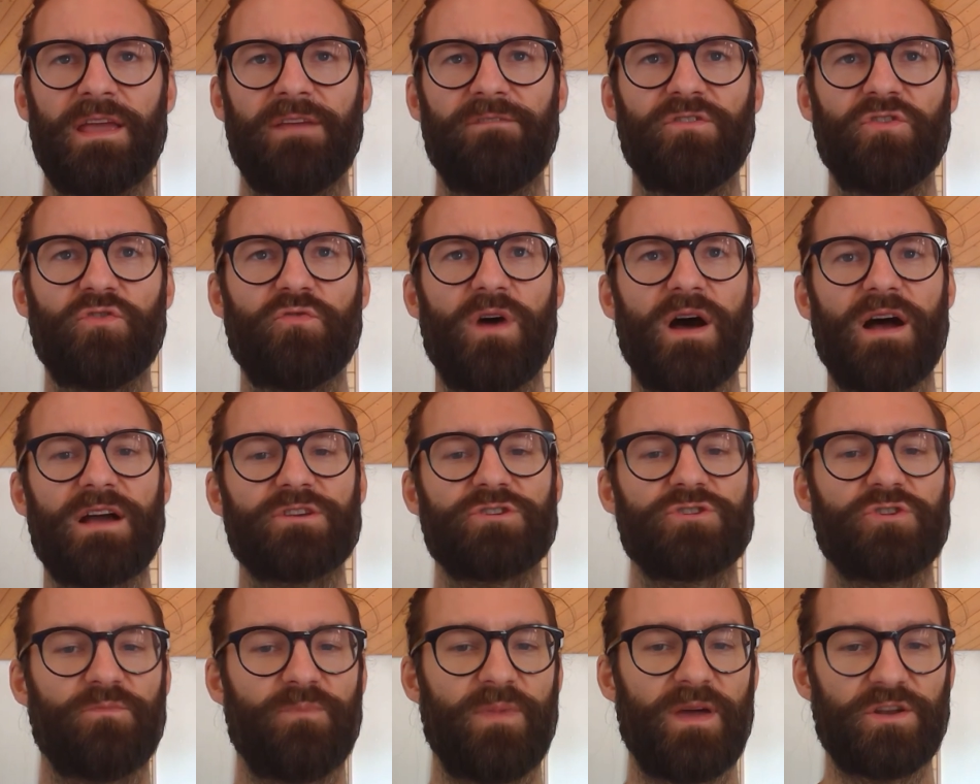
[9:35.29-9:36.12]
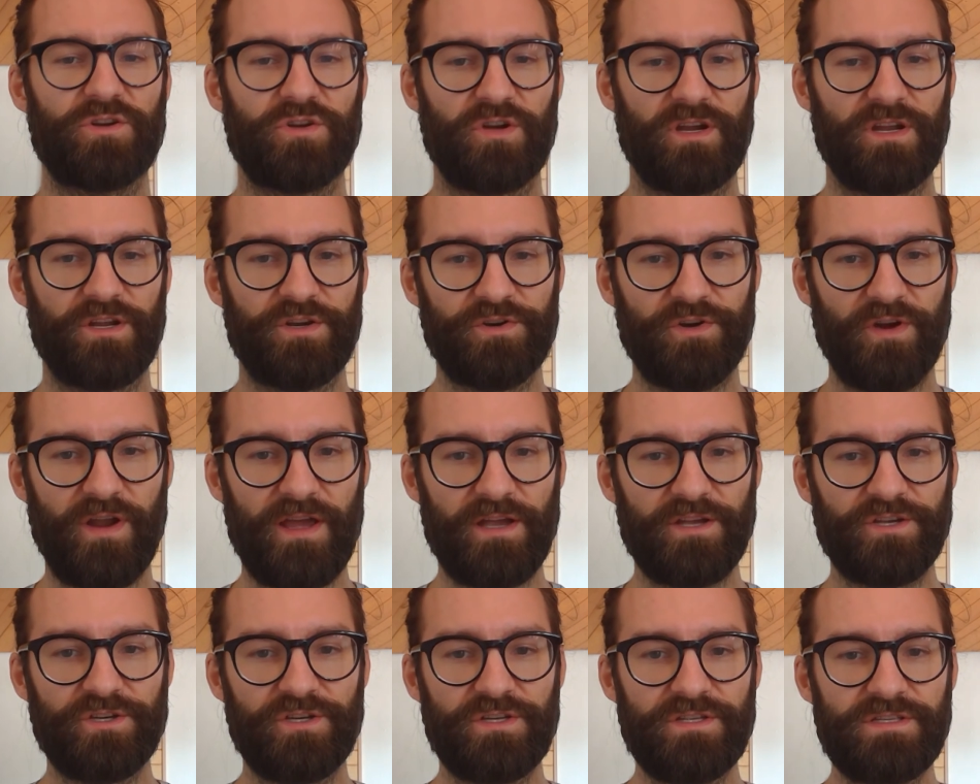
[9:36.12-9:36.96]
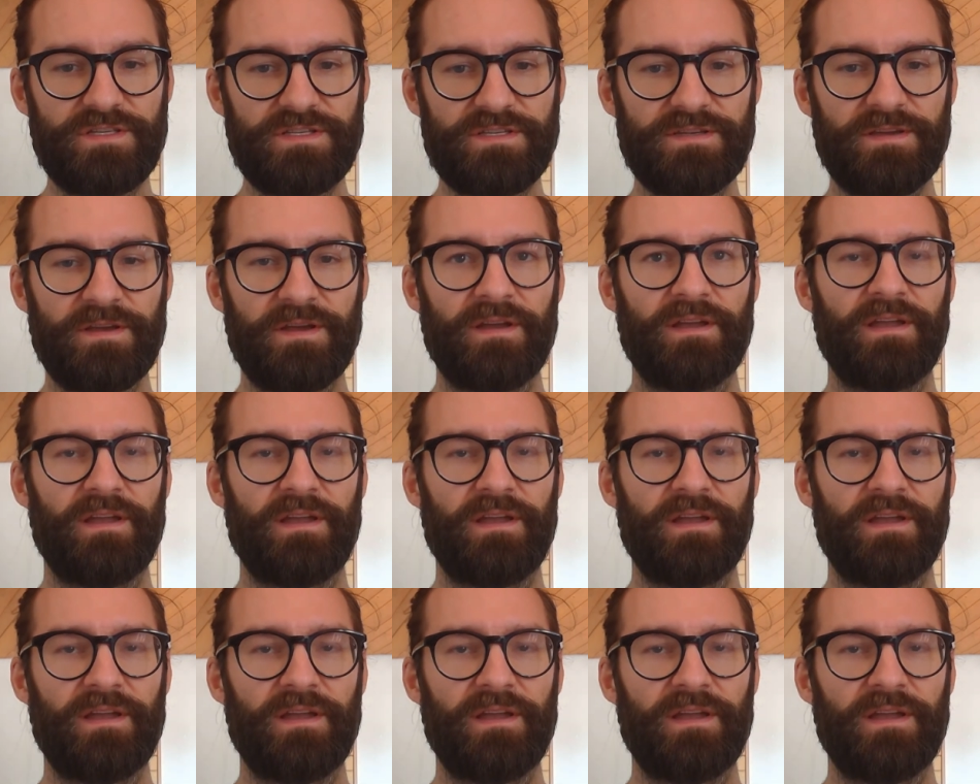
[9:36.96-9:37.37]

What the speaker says: if you do isometric contractions,